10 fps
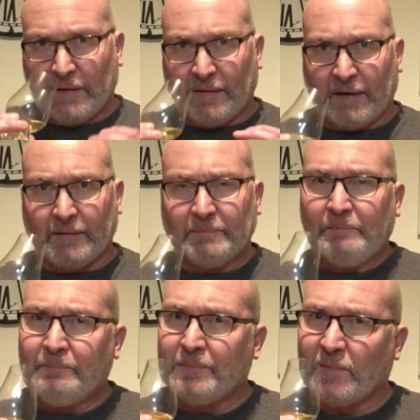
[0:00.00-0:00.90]
And then
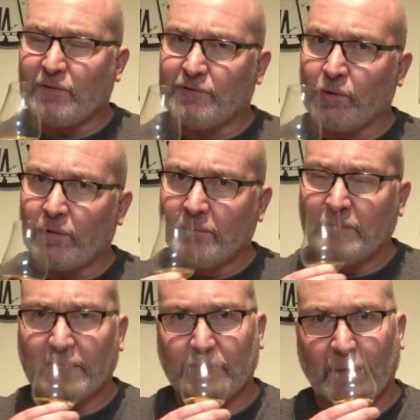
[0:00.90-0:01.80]
there's oak
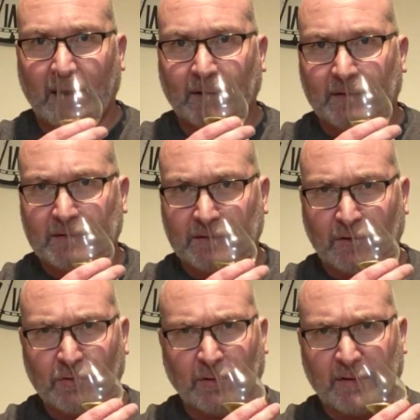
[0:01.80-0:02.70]
as well, and this is
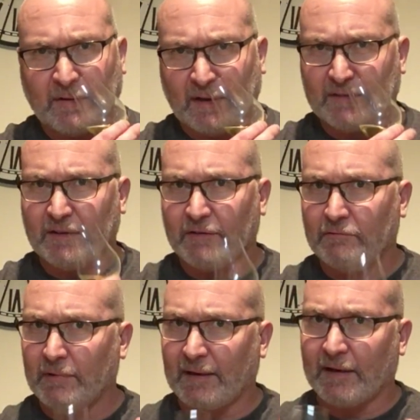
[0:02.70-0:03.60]
the sort of things that you
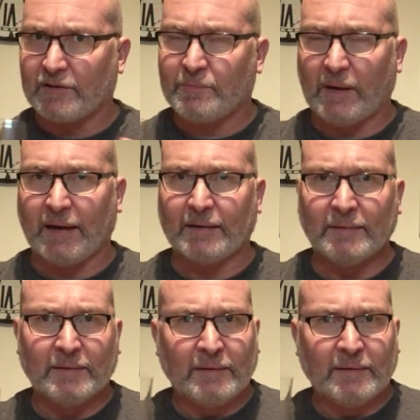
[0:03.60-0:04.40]
really expect